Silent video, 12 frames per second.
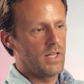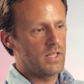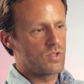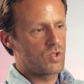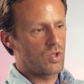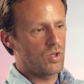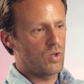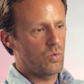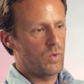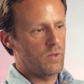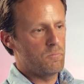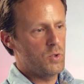And so
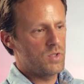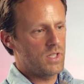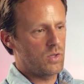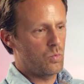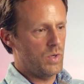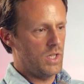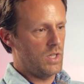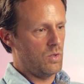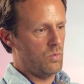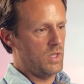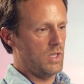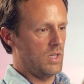with music,
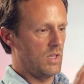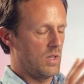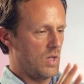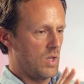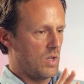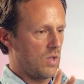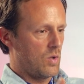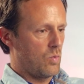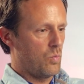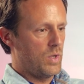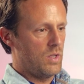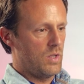we
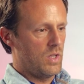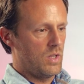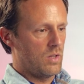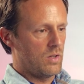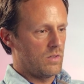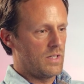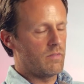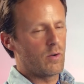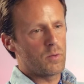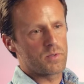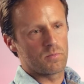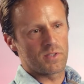
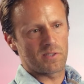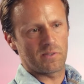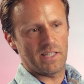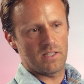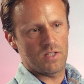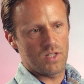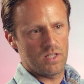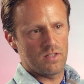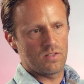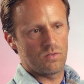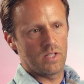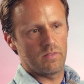develop some
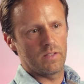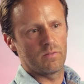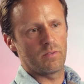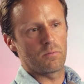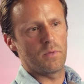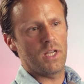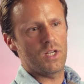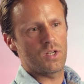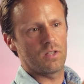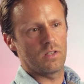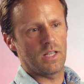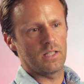strategies to give
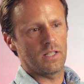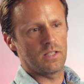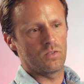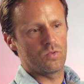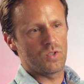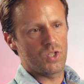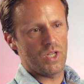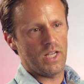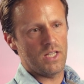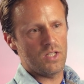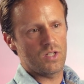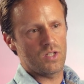information and to
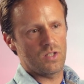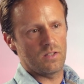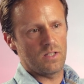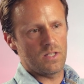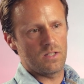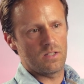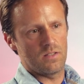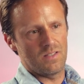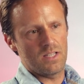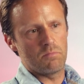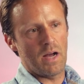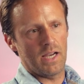change
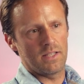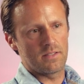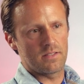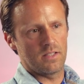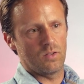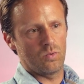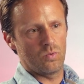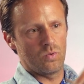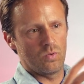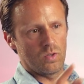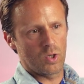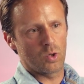this balance
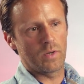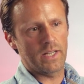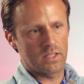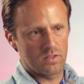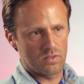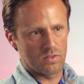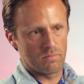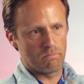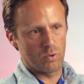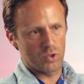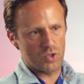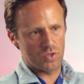into a correct
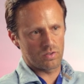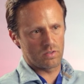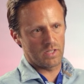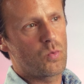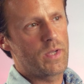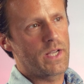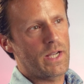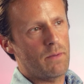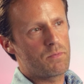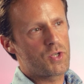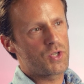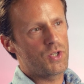posture. So we
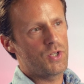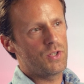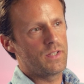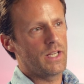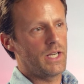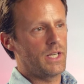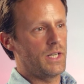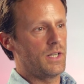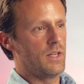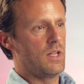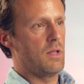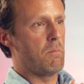capture
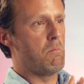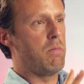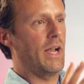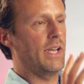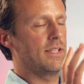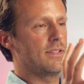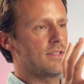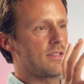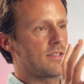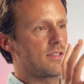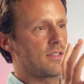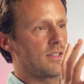their
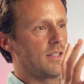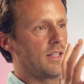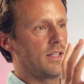balance.